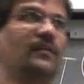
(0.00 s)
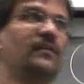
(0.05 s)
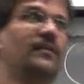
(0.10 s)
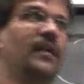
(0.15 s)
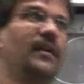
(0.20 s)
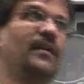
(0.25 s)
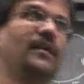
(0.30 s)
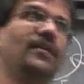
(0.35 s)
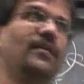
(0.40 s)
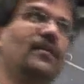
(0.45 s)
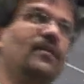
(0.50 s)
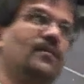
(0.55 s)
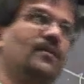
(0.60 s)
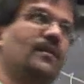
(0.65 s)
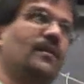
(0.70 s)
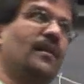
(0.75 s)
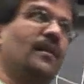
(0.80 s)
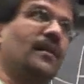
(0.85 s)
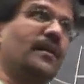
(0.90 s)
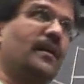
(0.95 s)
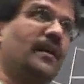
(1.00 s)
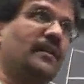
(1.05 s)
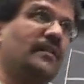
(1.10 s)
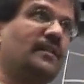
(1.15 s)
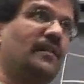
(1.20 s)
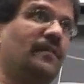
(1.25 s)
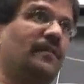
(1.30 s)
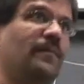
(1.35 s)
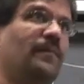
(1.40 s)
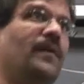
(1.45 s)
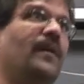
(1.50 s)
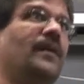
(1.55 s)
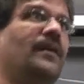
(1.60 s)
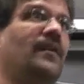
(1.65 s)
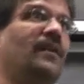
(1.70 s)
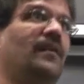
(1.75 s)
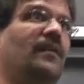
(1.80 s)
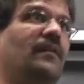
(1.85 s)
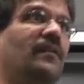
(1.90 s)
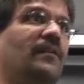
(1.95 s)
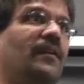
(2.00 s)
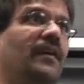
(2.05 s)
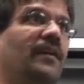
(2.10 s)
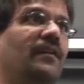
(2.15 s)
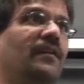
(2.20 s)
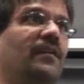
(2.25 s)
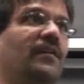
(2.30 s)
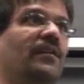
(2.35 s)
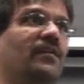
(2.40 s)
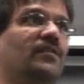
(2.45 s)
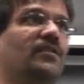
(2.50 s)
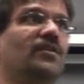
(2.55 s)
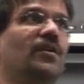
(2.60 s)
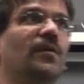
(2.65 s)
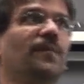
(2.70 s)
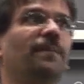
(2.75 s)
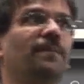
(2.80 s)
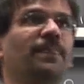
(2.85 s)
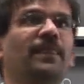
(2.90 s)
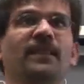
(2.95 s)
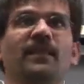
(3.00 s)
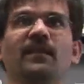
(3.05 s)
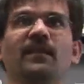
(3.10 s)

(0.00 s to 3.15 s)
then you do the relocation part, right? So